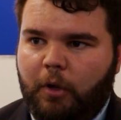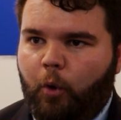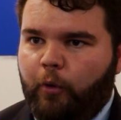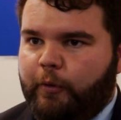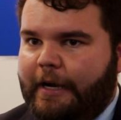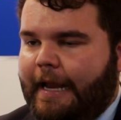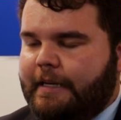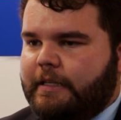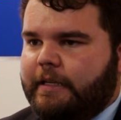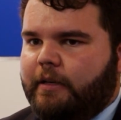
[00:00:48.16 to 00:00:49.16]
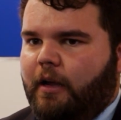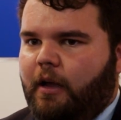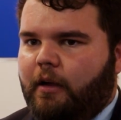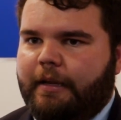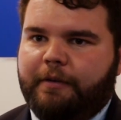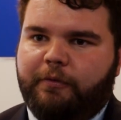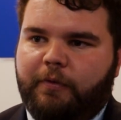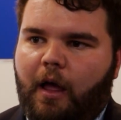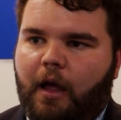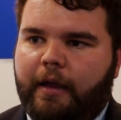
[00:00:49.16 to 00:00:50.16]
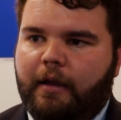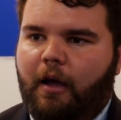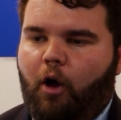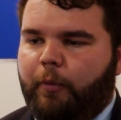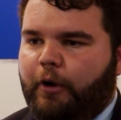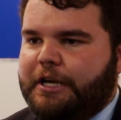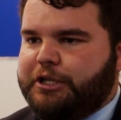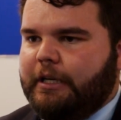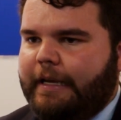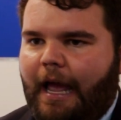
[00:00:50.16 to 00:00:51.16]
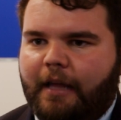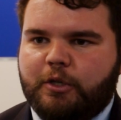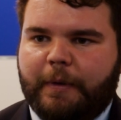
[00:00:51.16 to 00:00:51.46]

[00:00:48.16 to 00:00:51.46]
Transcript: MILKOR 380 can fly operationally at